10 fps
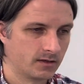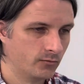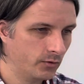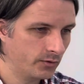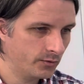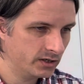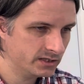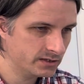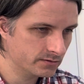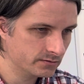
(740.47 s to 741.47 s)
What we wanna
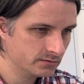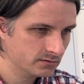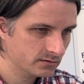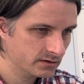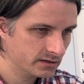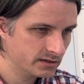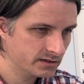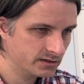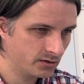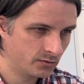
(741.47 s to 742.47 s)
do
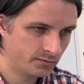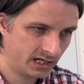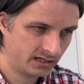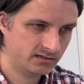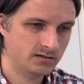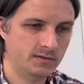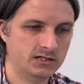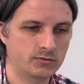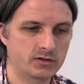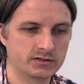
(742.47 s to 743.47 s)
is go back to the
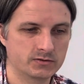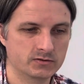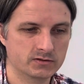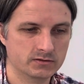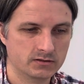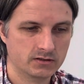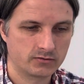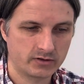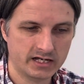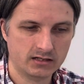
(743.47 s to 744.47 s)
Magic Wand tool,
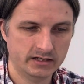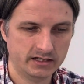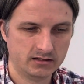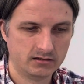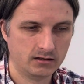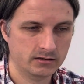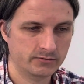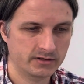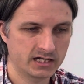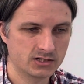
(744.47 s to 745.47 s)
right click, color
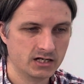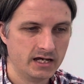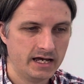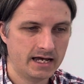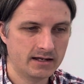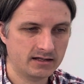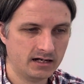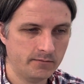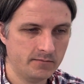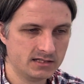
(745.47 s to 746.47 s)
range, and kind
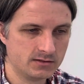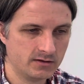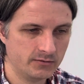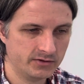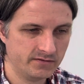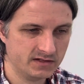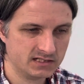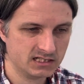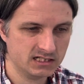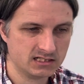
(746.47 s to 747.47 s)
of mess around with the
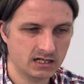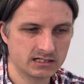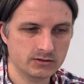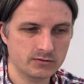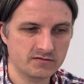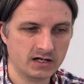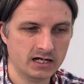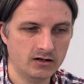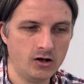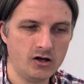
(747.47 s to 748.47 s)
fuzziness until we've
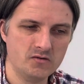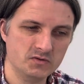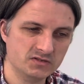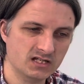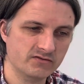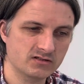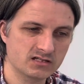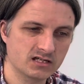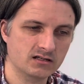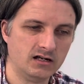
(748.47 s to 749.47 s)
got almost
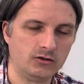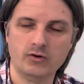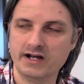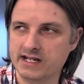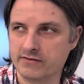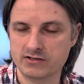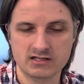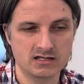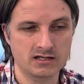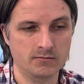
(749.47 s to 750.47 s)
everything, not quite
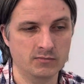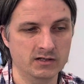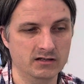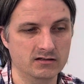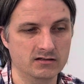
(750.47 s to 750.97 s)
everything, but